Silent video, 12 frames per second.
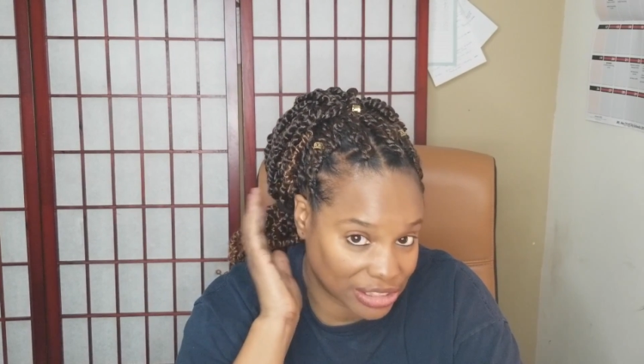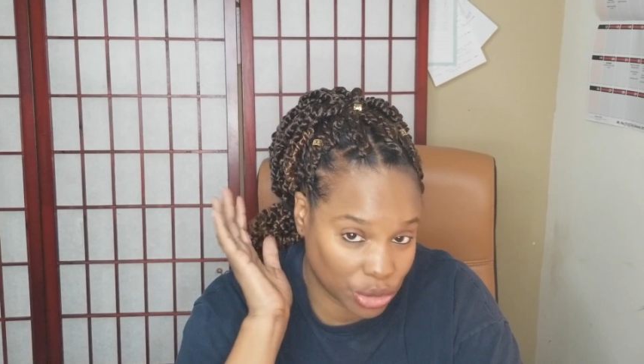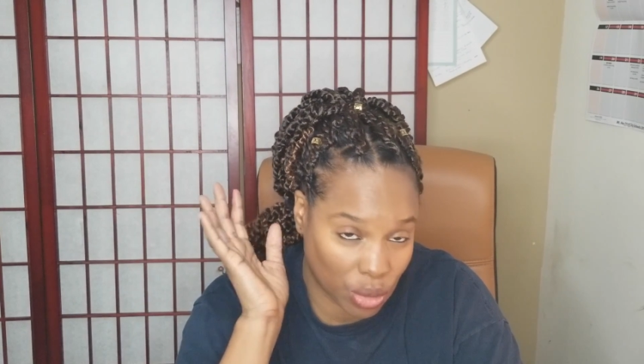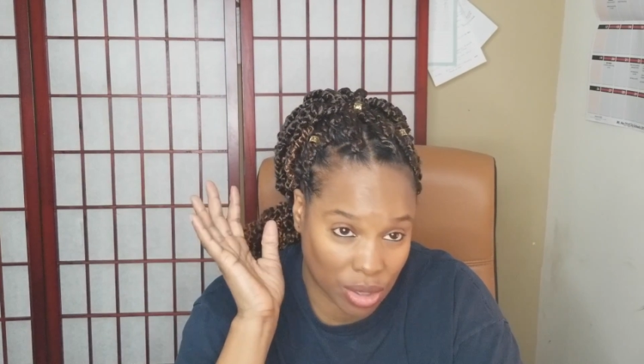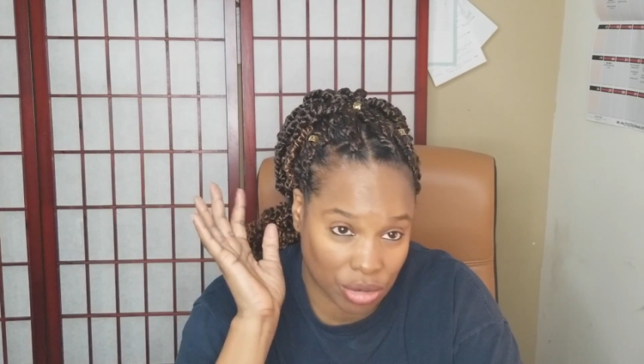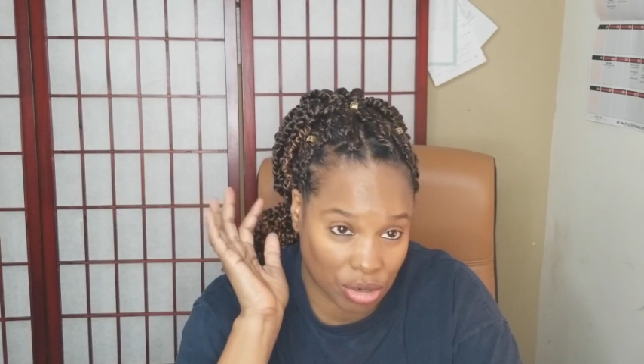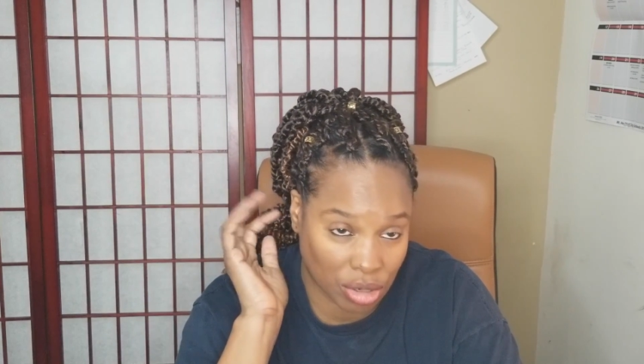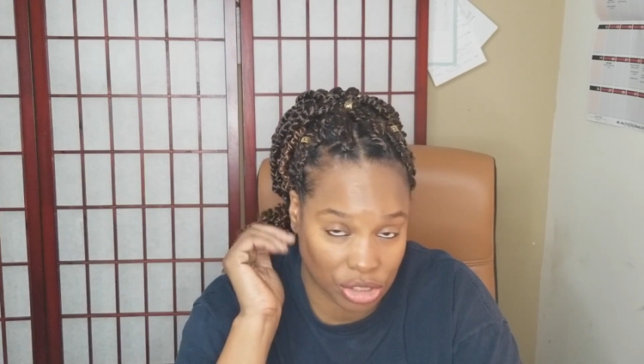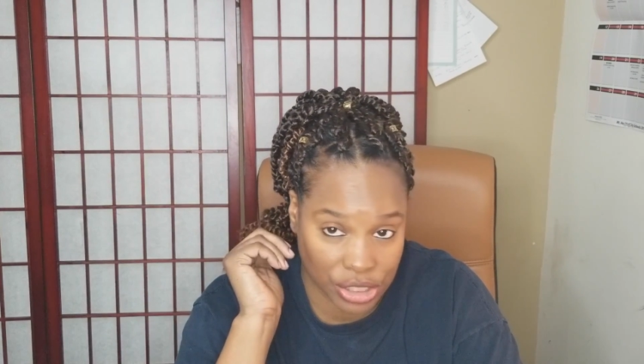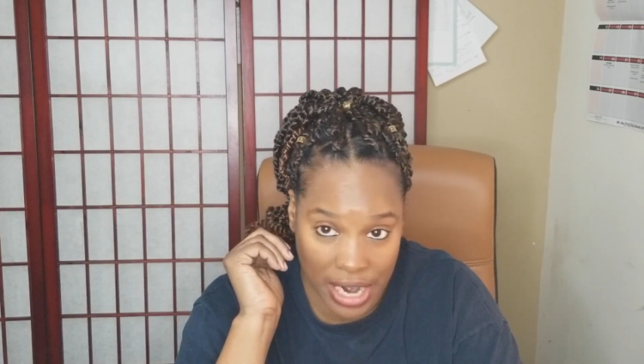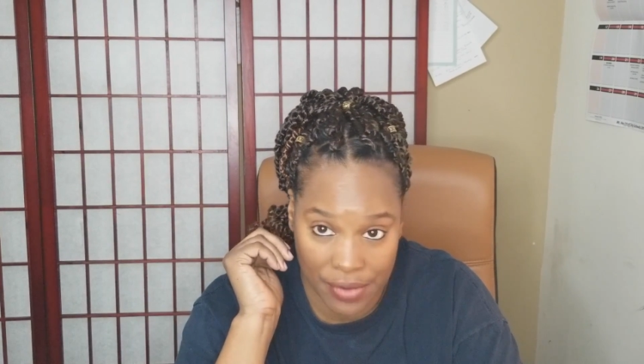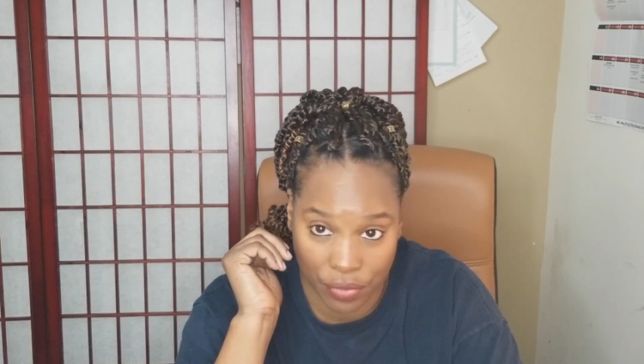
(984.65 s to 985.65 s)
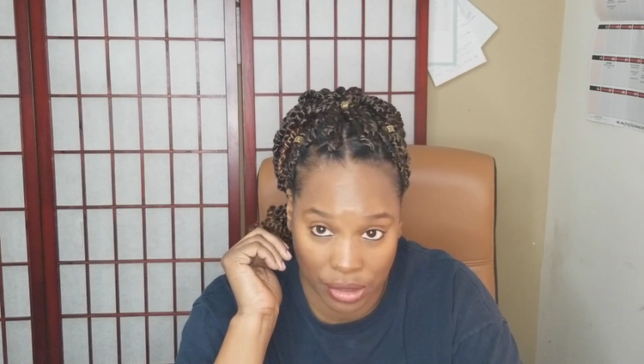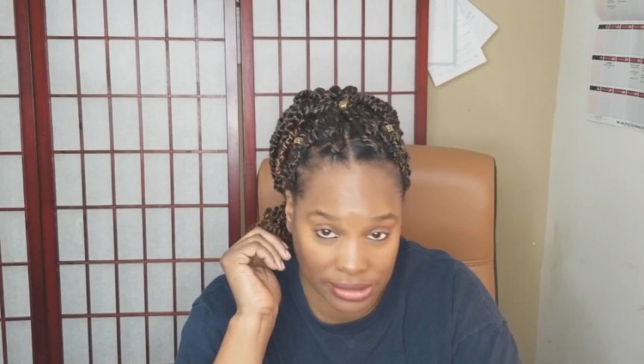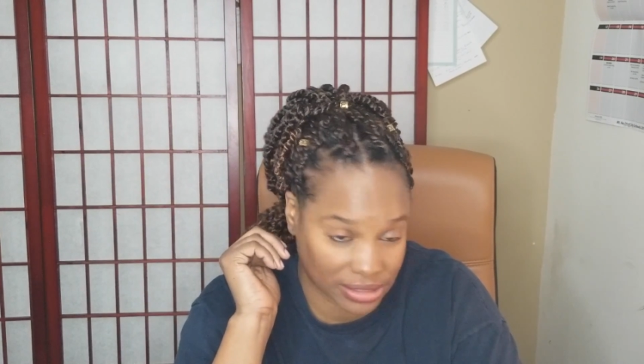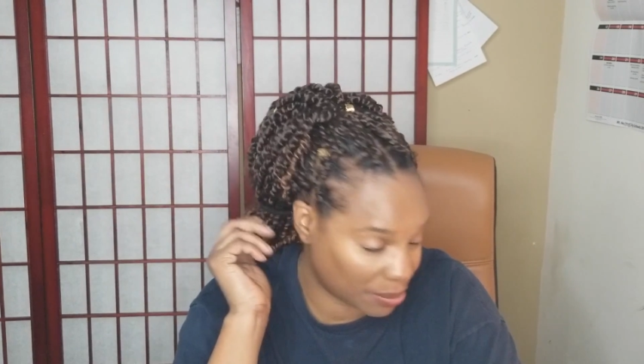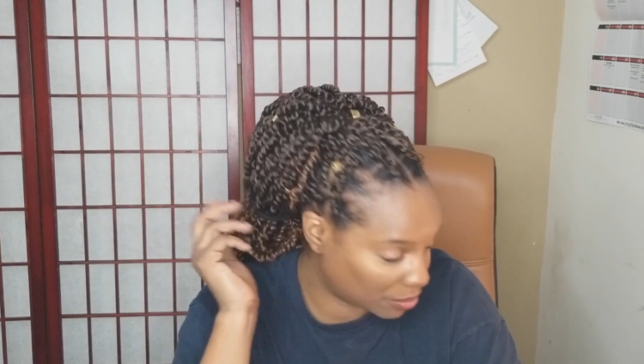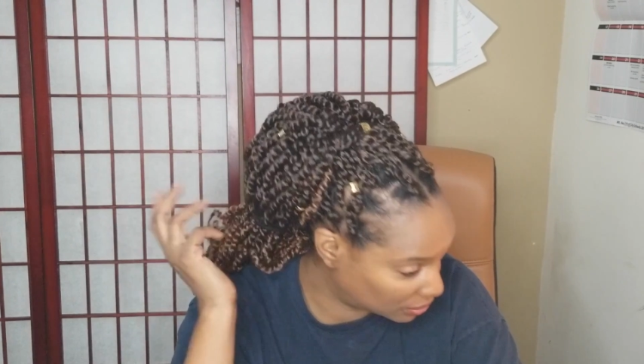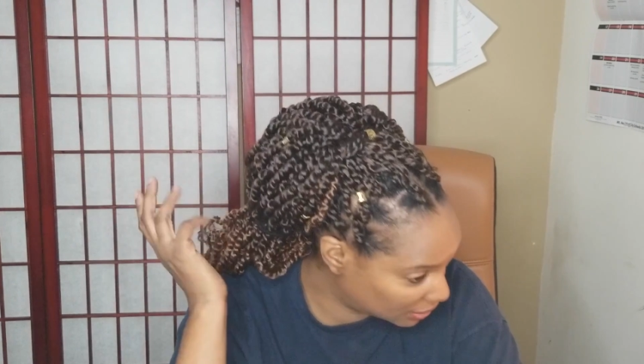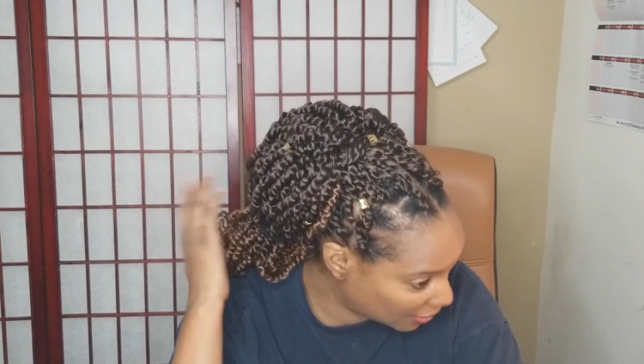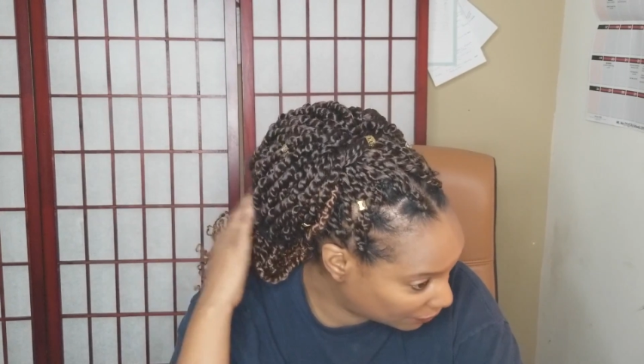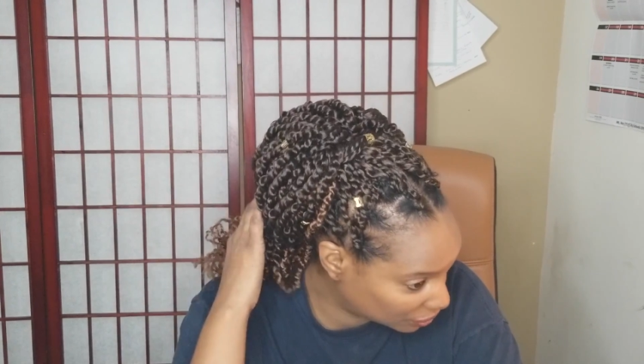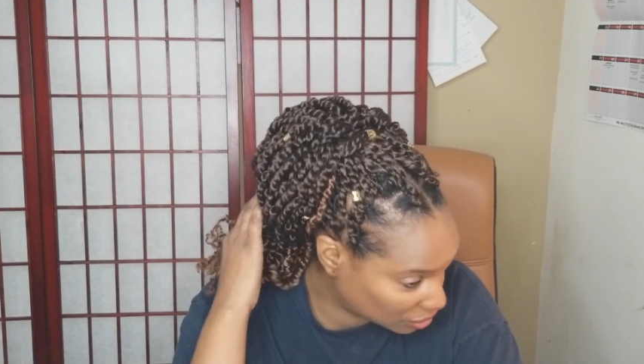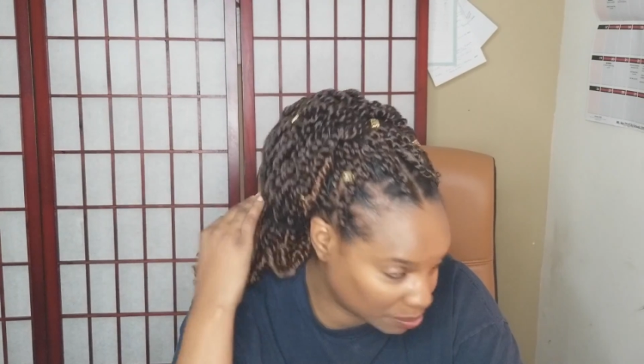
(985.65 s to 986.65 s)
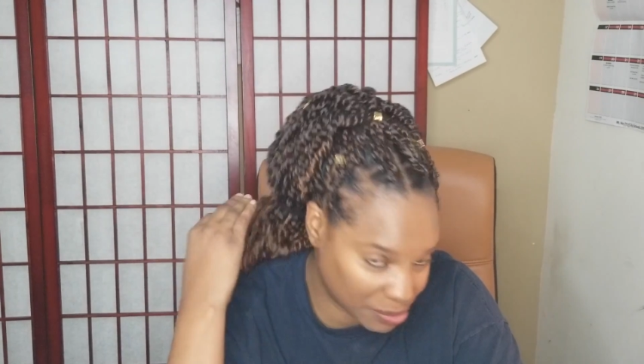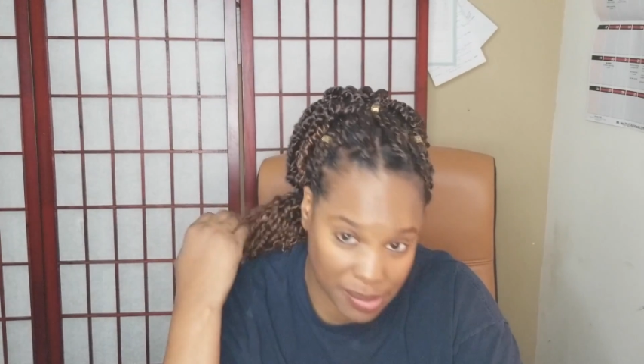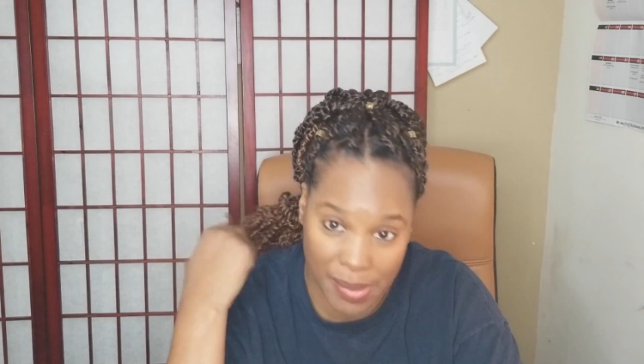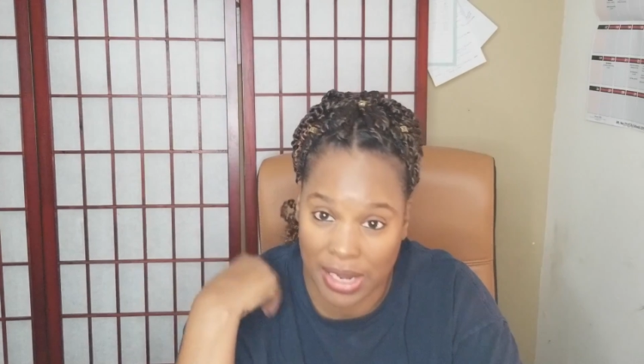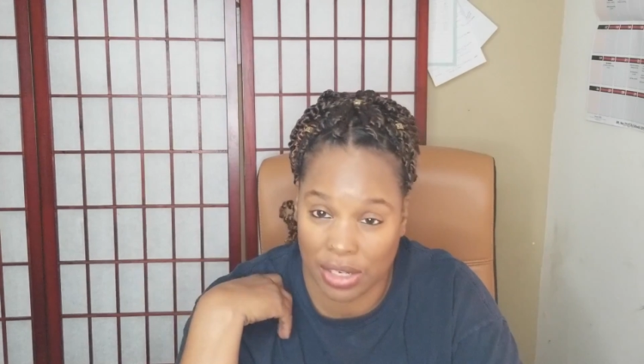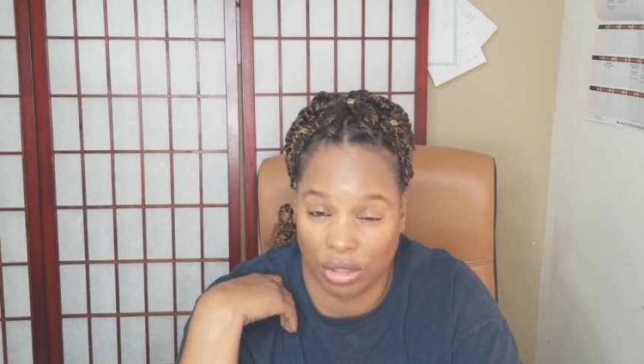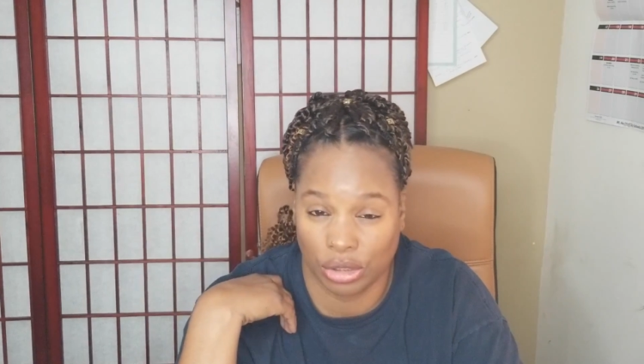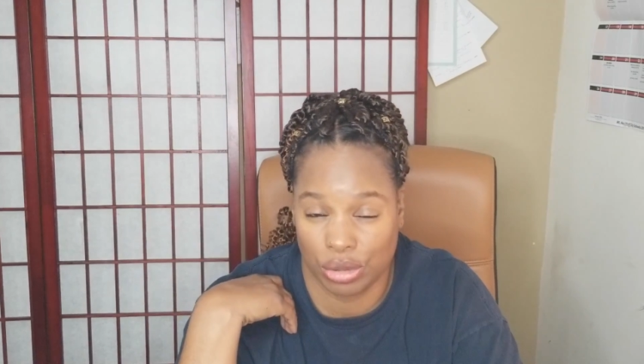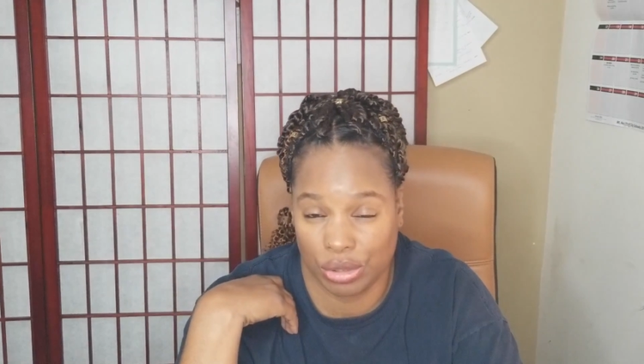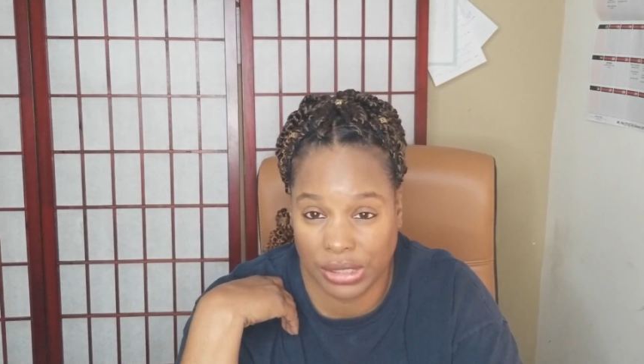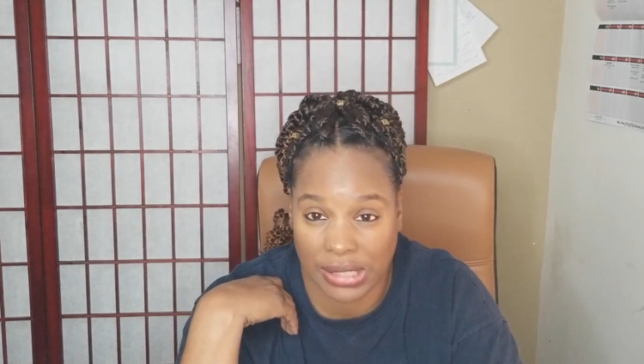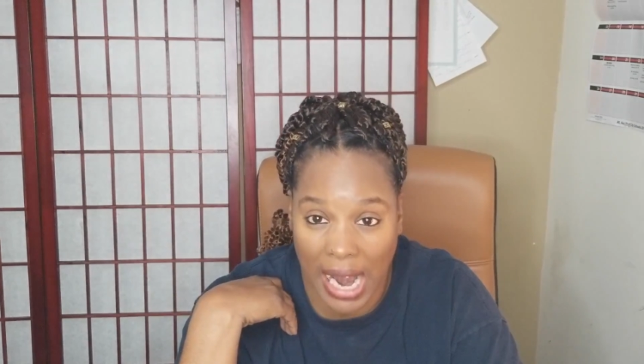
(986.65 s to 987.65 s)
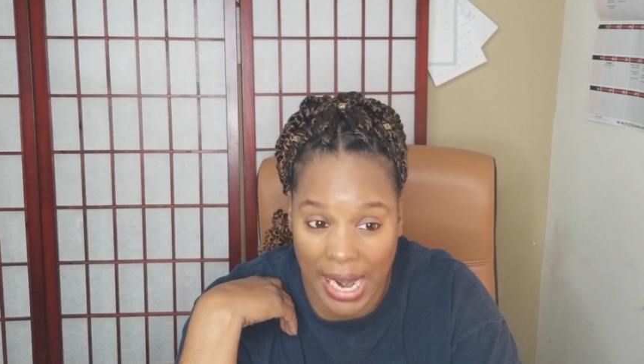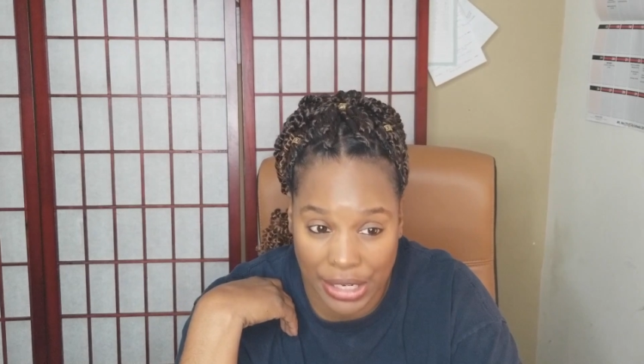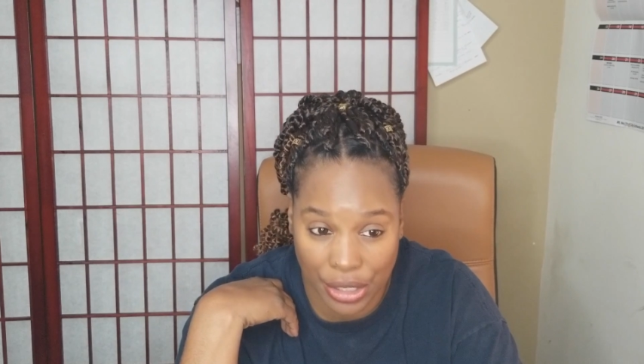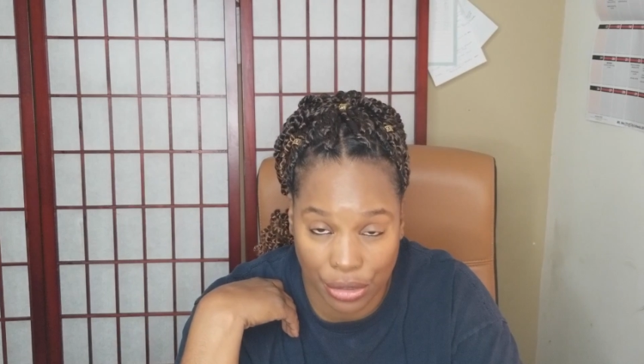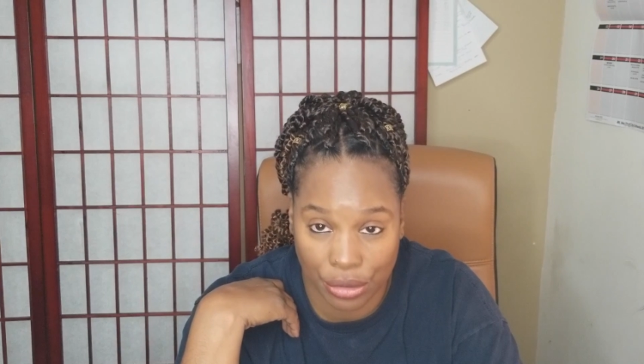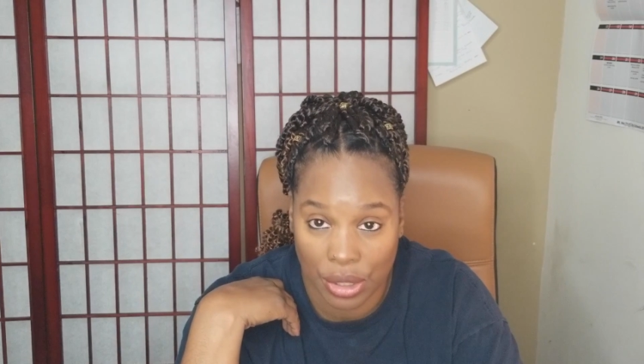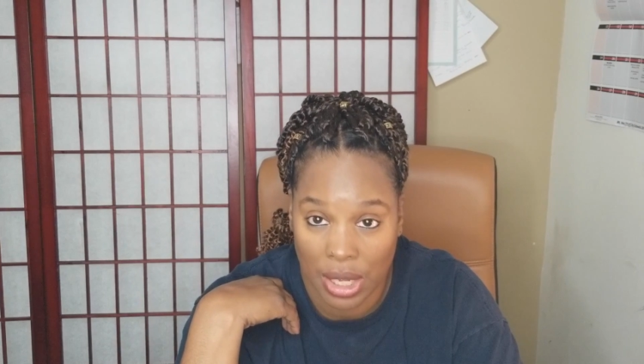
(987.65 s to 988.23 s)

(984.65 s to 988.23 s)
Doing crochet for the summer is definitely going to be my go-to style.